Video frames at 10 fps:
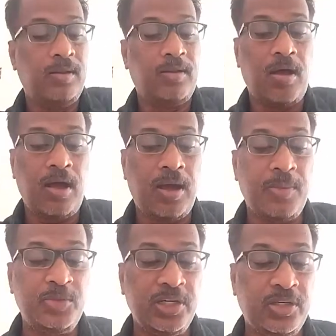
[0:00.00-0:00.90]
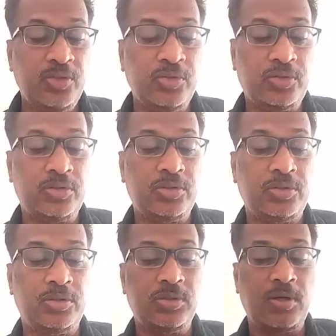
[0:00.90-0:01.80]
the objectives
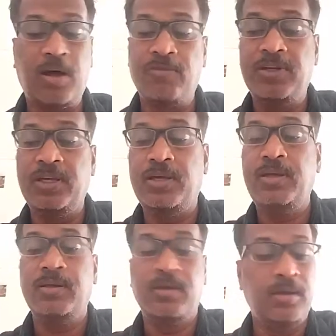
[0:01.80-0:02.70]
of this